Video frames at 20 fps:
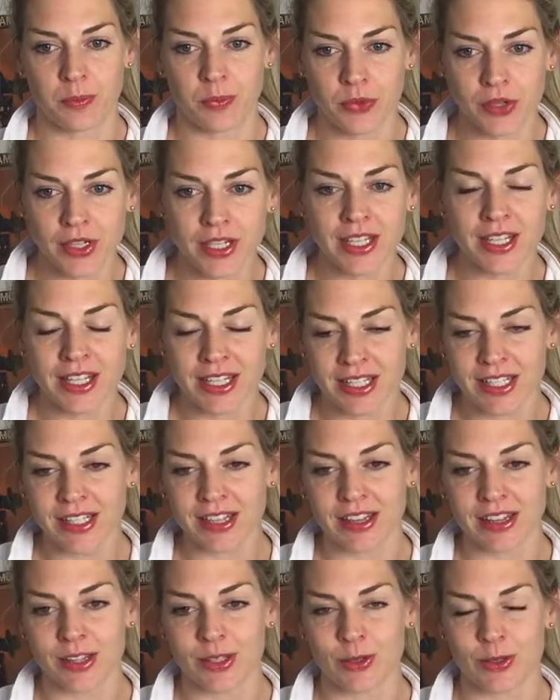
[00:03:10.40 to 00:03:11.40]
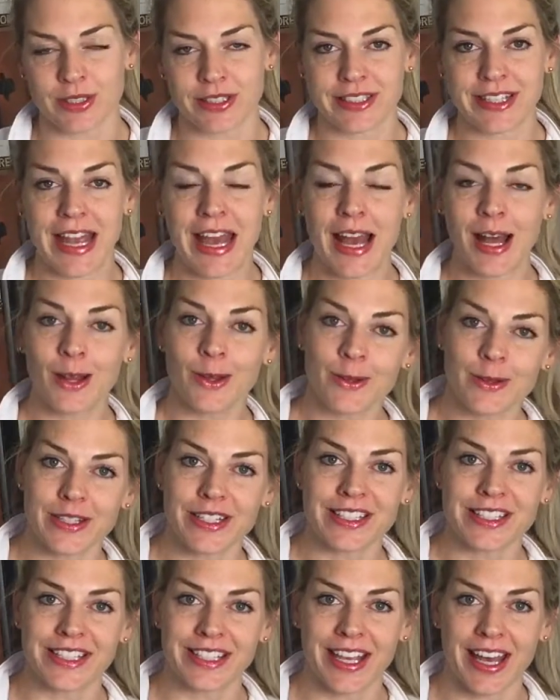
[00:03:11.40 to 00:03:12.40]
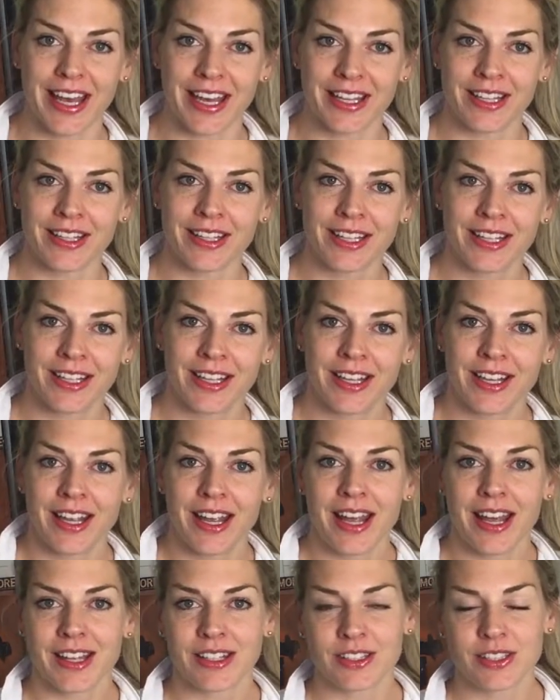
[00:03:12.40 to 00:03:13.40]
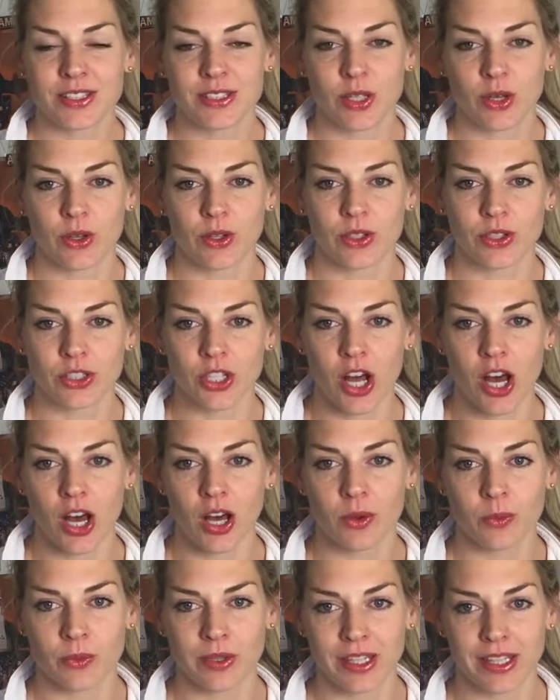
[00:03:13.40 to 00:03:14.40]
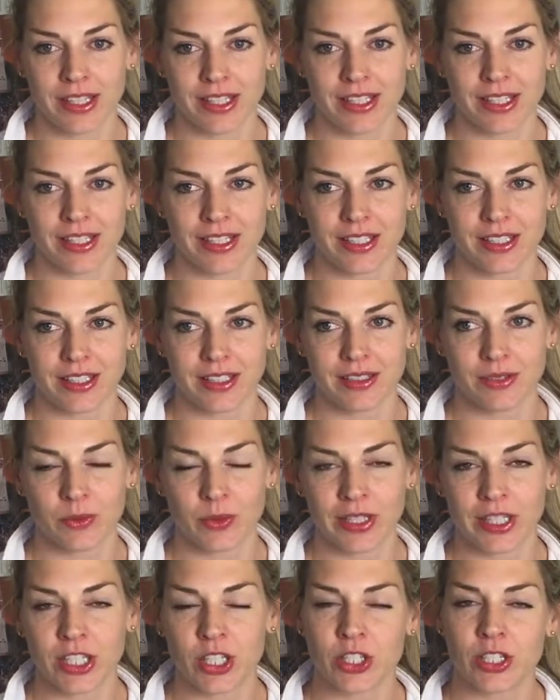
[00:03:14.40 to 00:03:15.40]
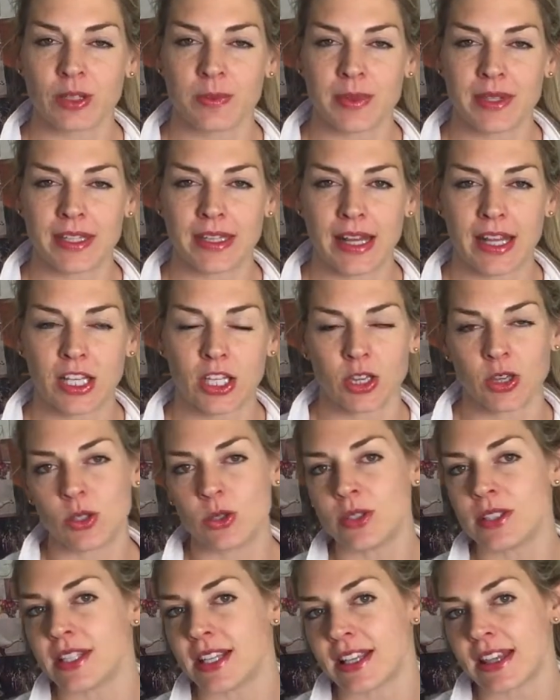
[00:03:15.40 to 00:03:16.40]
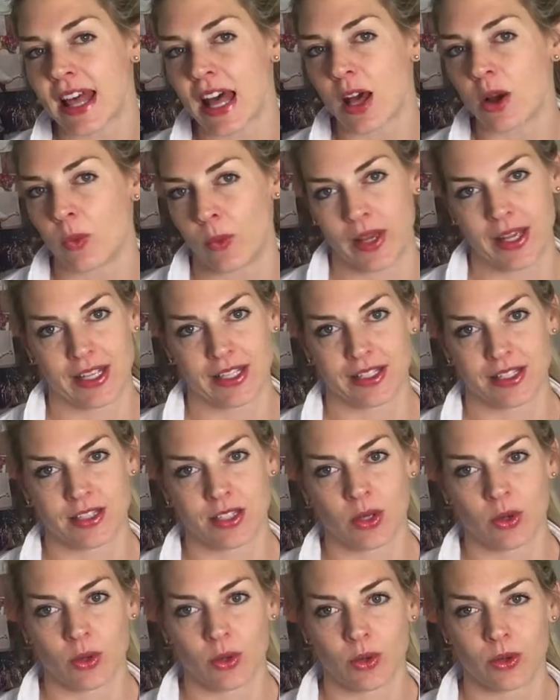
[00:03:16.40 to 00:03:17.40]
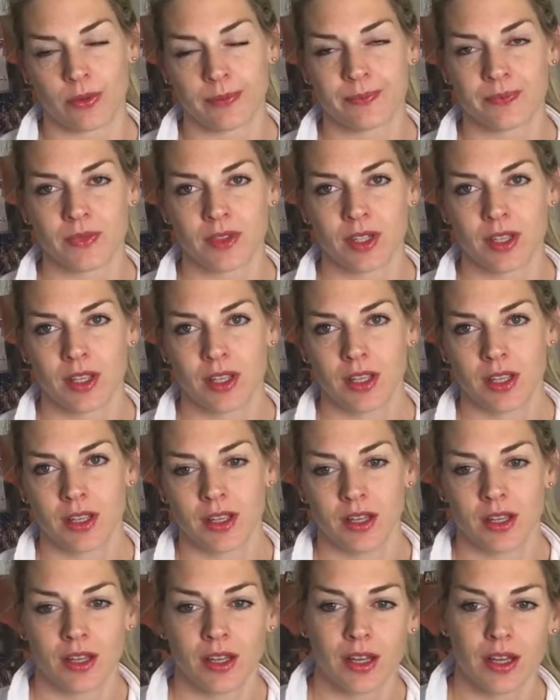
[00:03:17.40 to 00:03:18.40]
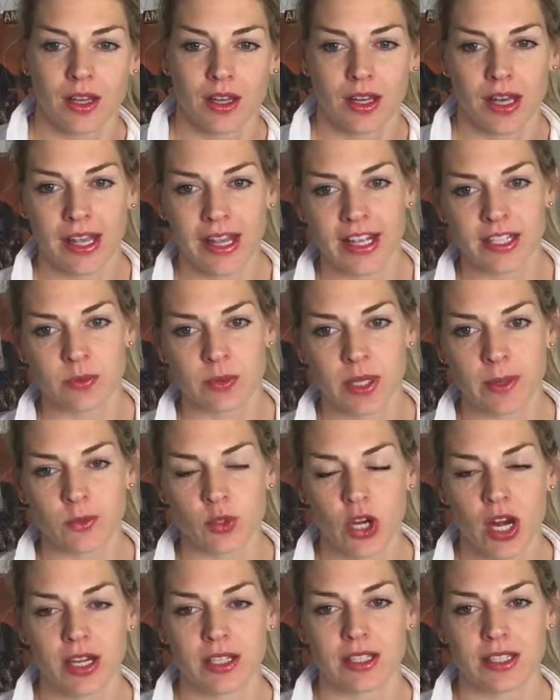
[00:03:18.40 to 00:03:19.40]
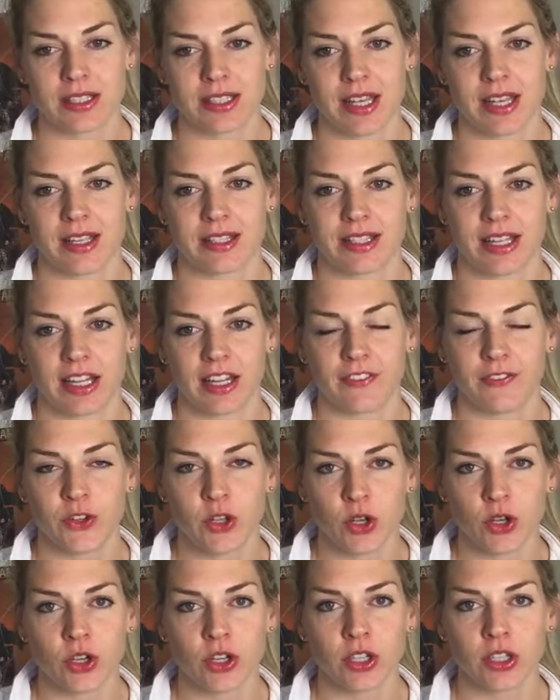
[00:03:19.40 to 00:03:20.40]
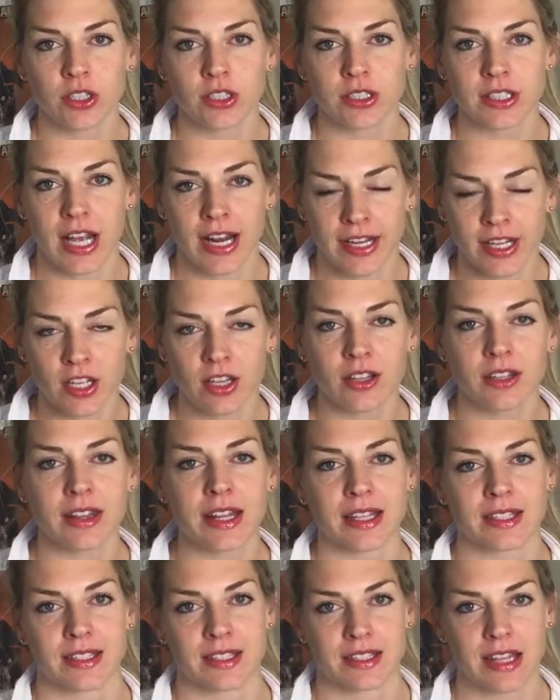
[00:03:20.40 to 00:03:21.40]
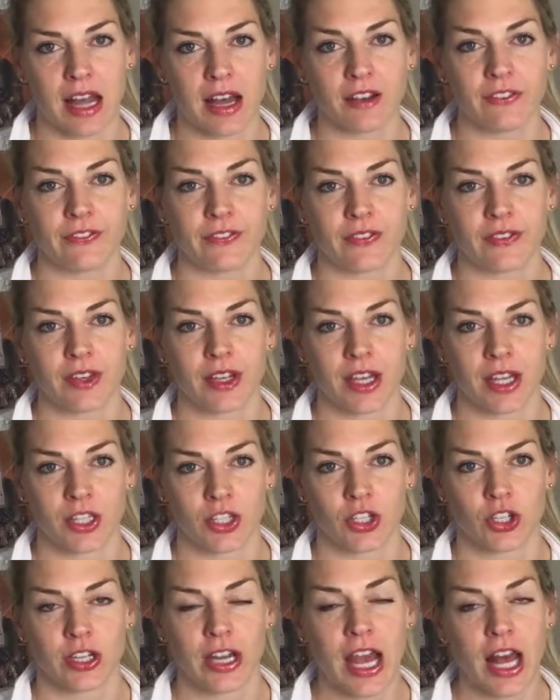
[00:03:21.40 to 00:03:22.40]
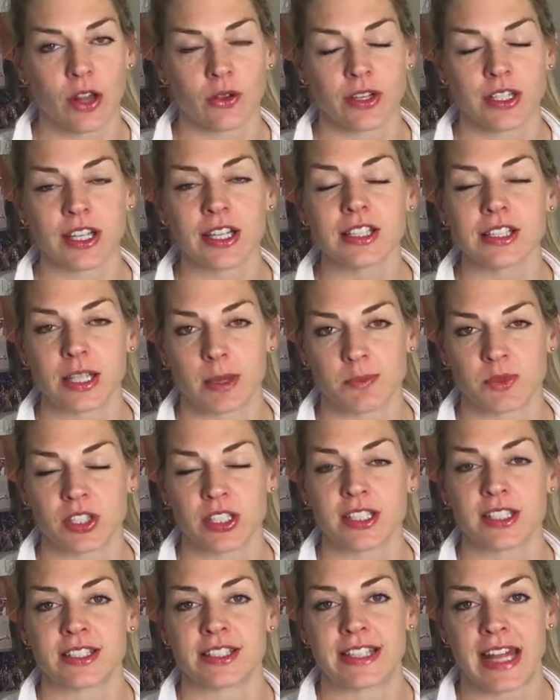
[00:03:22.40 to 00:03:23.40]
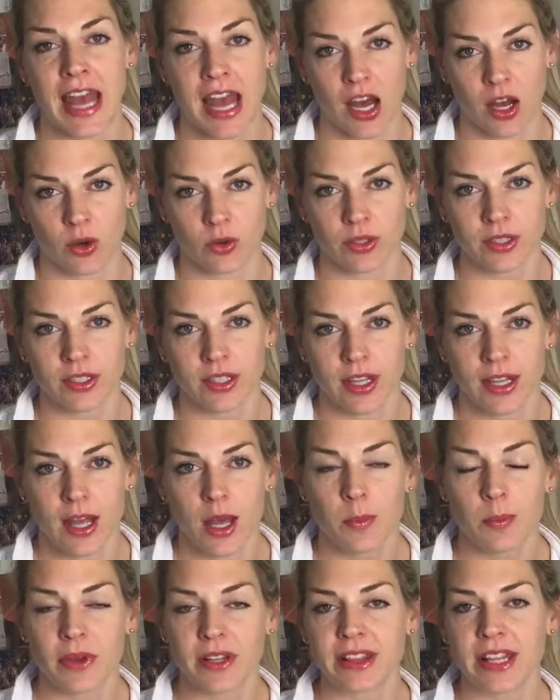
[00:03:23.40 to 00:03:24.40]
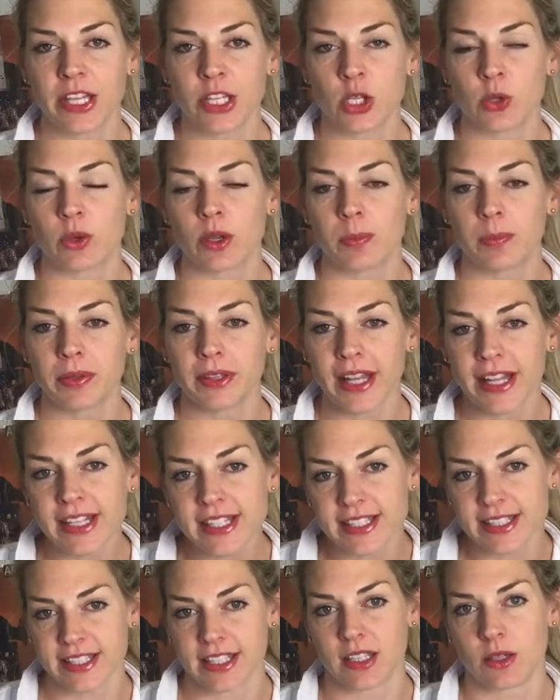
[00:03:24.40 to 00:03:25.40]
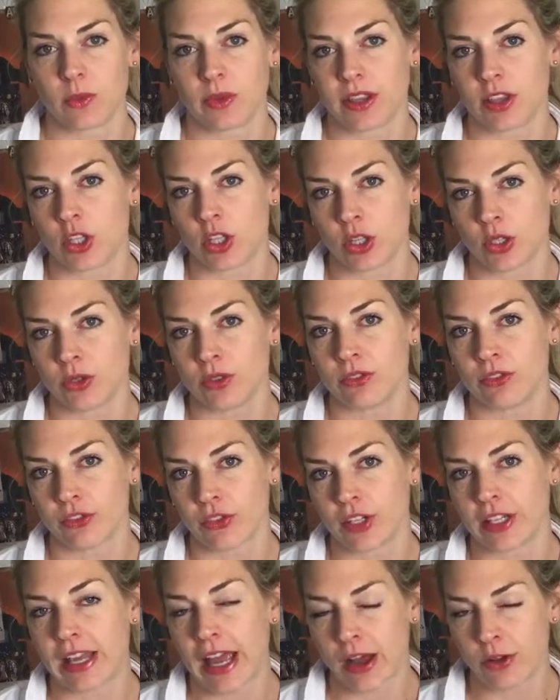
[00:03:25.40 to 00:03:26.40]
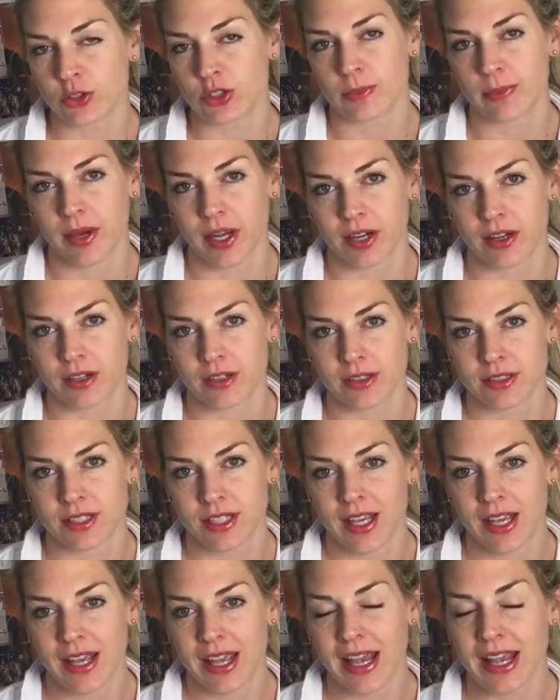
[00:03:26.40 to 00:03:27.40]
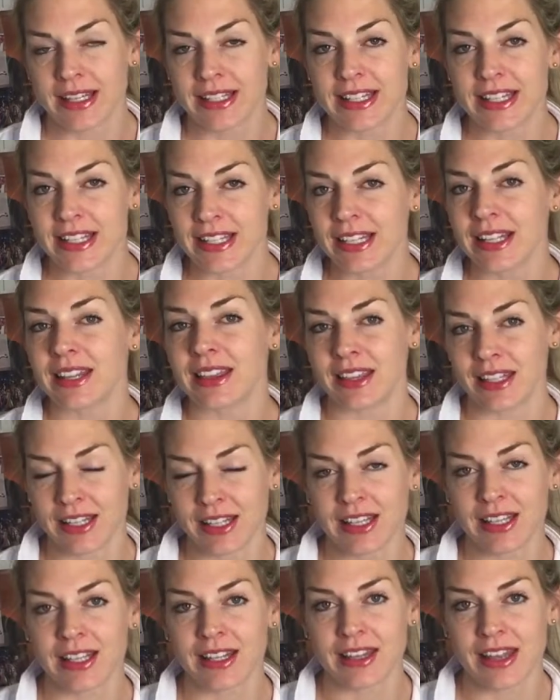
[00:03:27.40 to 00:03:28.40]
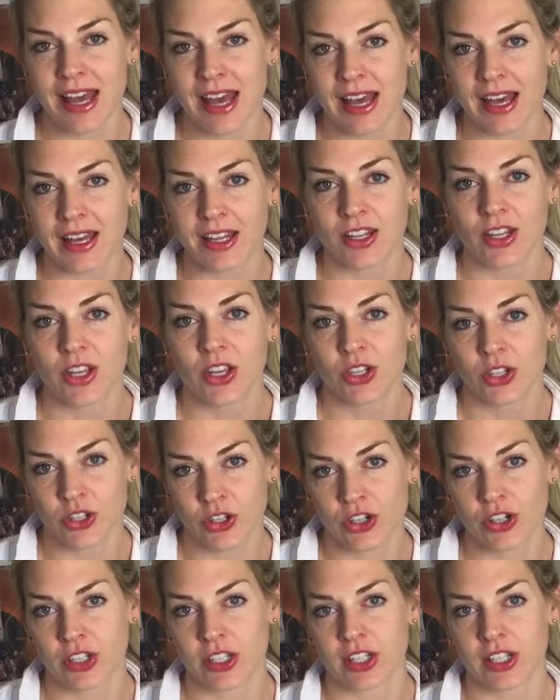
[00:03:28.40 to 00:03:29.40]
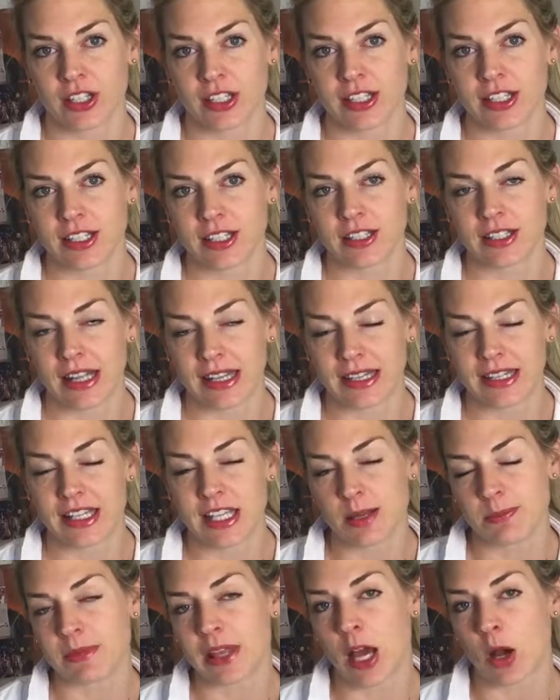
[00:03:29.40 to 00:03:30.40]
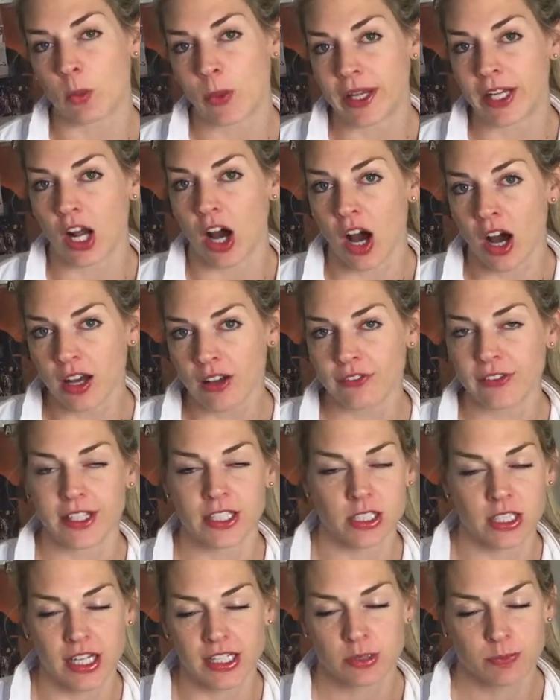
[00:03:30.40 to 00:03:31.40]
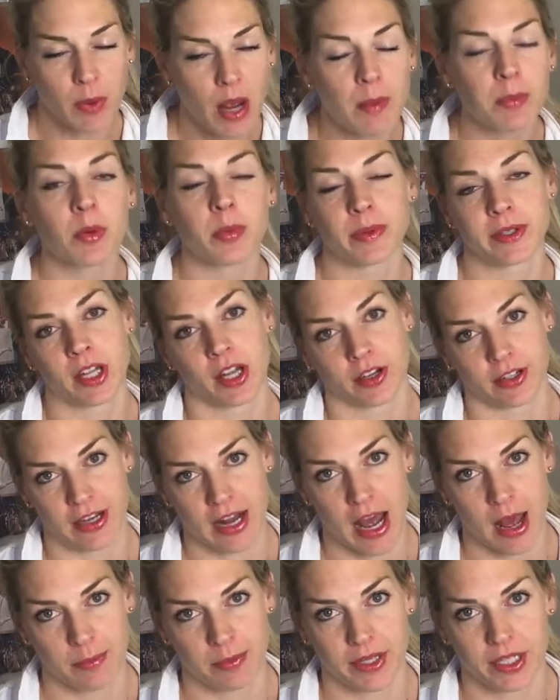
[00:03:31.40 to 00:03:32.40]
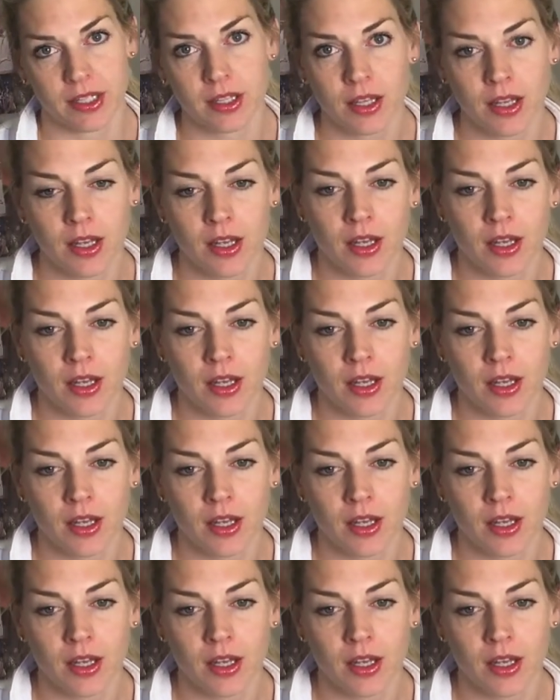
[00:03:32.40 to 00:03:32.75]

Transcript: bringing in those calories again. And so you're not really going to be losing that weight. So I guess what I'm trying to say is that if you're cutting all of that stuff and your calorie consumption is down, but then you replace it with gluten-free counterparts and eat it thinking that you're gonna keep that weight off, it's probably not gonna happen.